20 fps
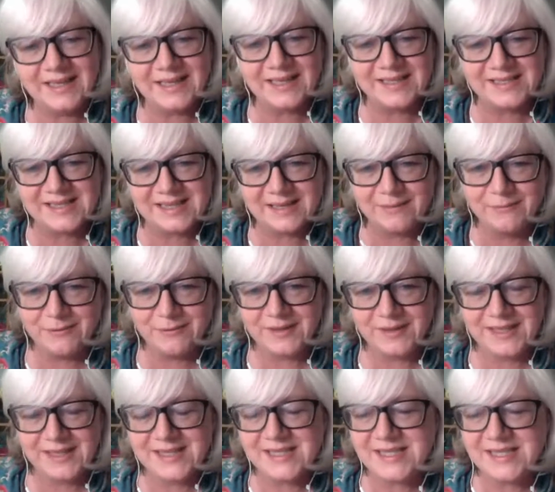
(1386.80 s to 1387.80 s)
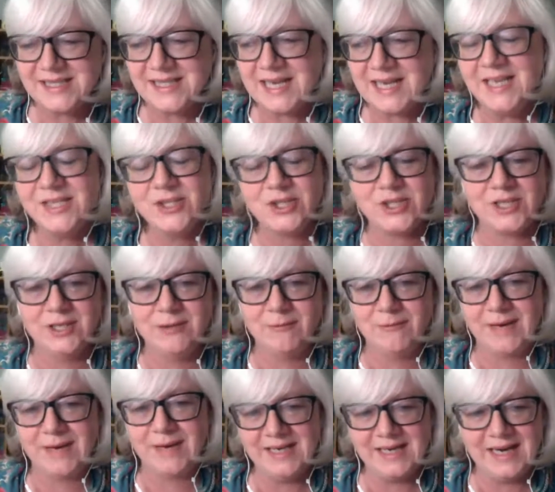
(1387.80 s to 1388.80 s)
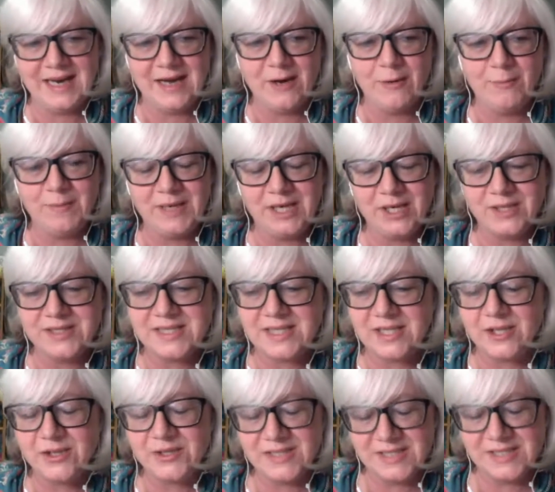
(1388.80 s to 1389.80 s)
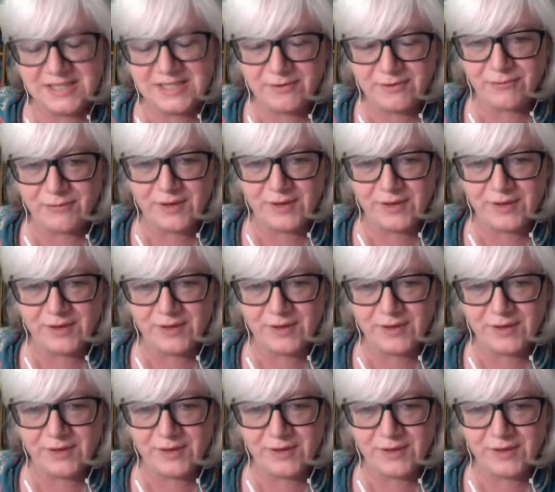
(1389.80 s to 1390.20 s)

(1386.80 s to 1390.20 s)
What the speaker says: that I'm feeling this tension right now, because they're different,